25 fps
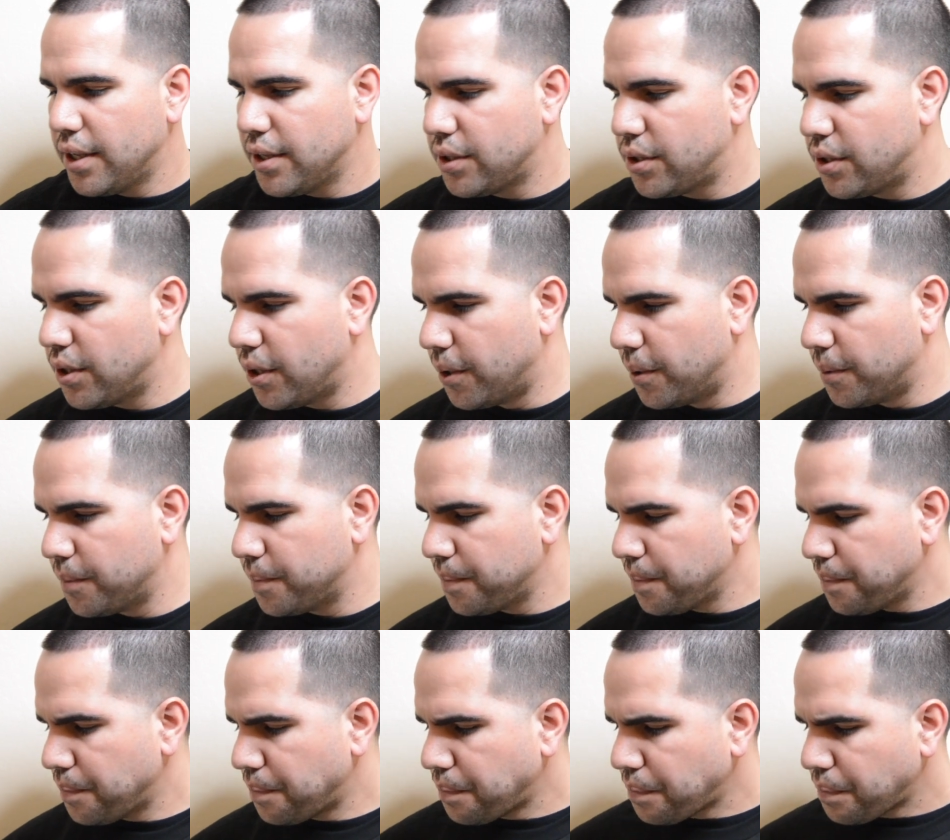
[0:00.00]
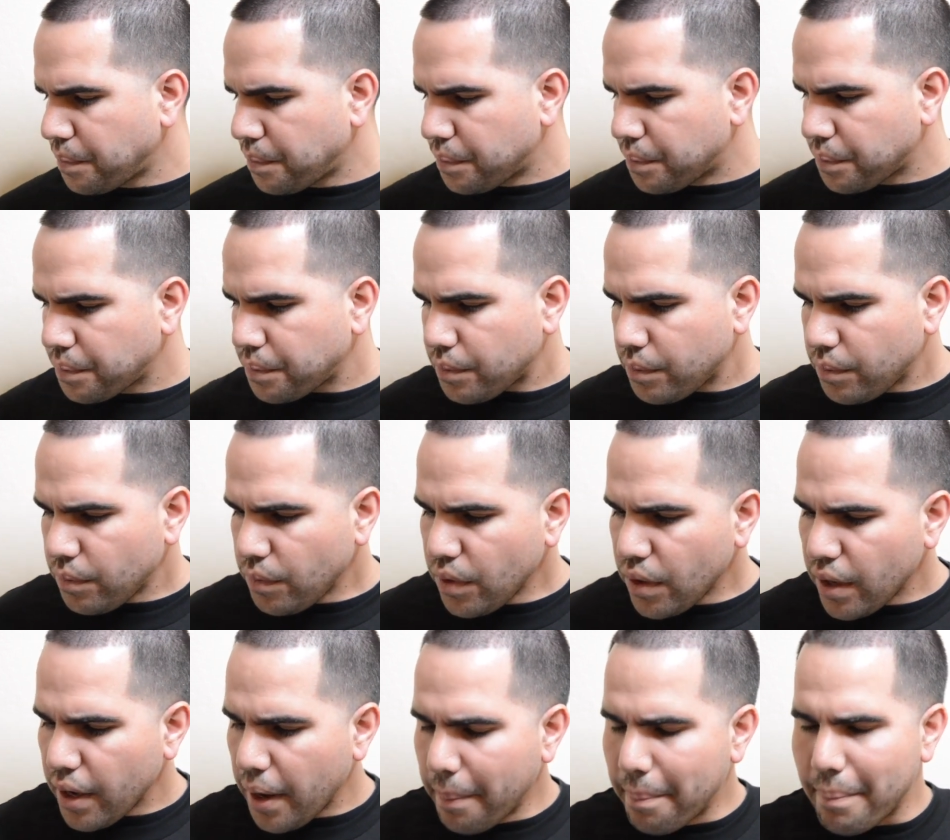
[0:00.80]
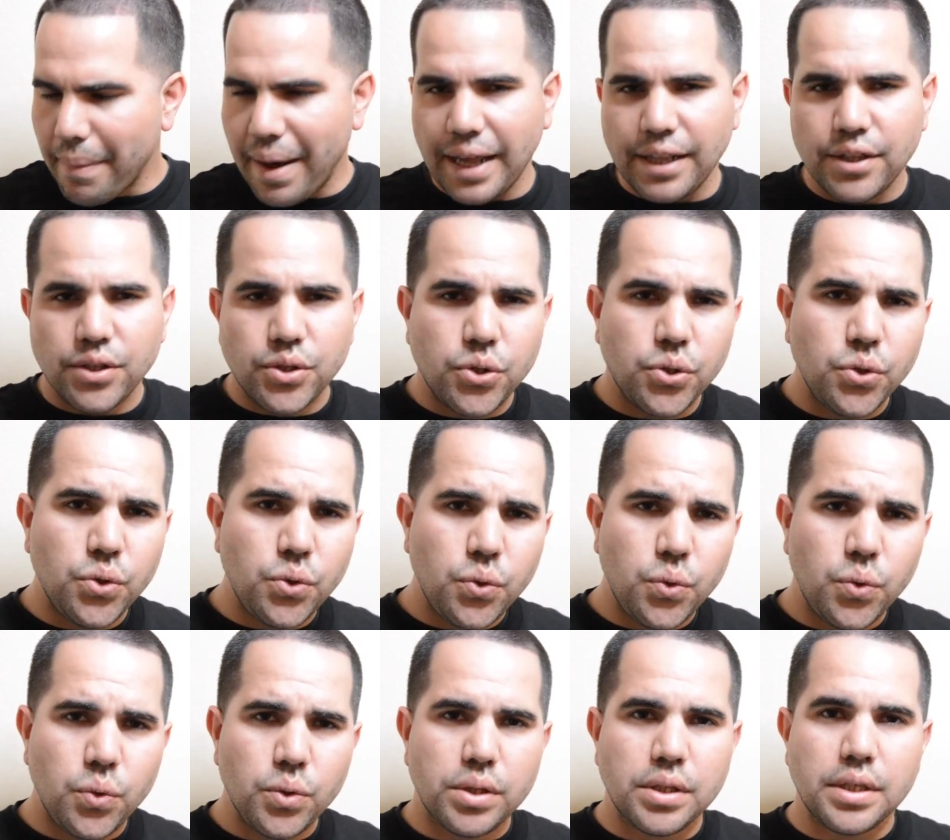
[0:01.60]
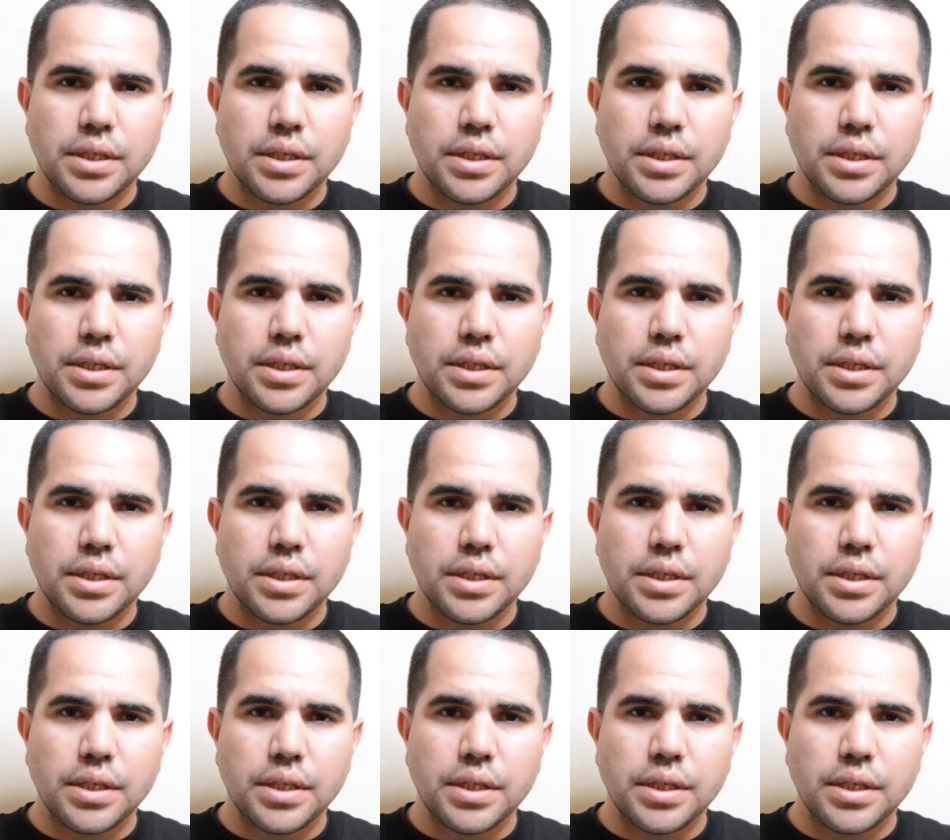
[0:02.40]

So my 2